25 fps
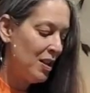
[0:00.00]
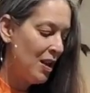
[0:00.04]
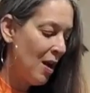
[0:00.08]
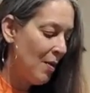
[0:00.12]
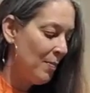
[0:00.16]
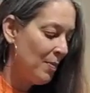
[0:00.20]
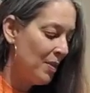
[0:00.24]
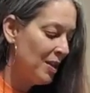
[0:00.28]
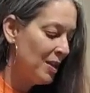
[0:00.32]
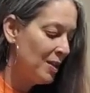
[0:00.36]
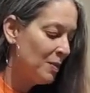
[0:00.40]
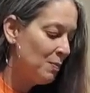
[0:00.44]

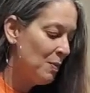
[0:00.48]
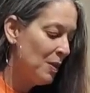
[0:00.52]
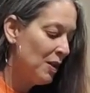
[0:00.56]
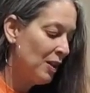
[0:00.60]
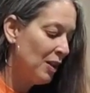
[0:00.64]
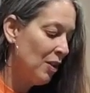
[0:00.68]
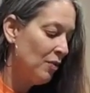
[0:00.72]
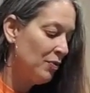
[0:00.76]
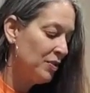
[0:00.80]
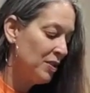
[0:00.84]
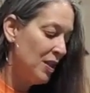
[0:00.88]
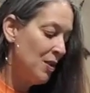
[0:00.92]
yummiest
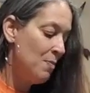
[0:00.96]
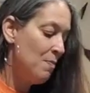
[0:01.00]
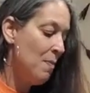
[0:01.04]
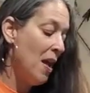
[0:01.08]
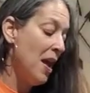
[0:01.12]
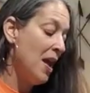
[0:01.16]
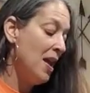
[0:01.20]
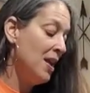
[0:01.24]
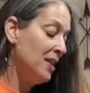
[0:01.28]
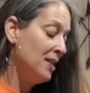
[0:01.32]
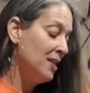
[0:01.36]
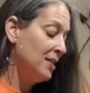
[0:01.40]
meatloaves he
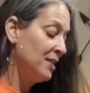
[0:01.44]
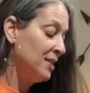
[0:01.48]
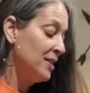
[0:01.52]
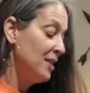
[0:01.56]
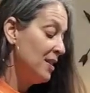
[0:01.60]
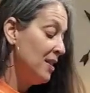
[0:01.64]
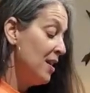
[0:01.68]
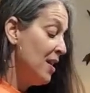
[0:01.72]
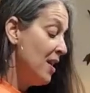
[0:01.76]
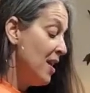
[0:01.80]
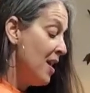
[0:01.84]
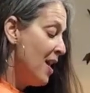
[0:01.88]
makes,